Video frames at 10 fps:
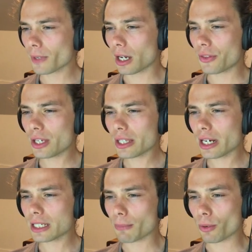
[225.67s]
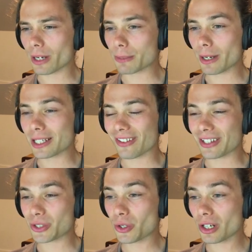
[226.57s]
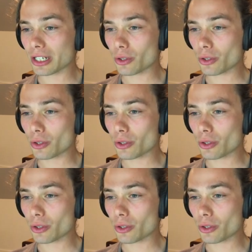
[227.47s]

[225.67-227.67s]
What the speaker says: I think that is motorway speeds, and they certainly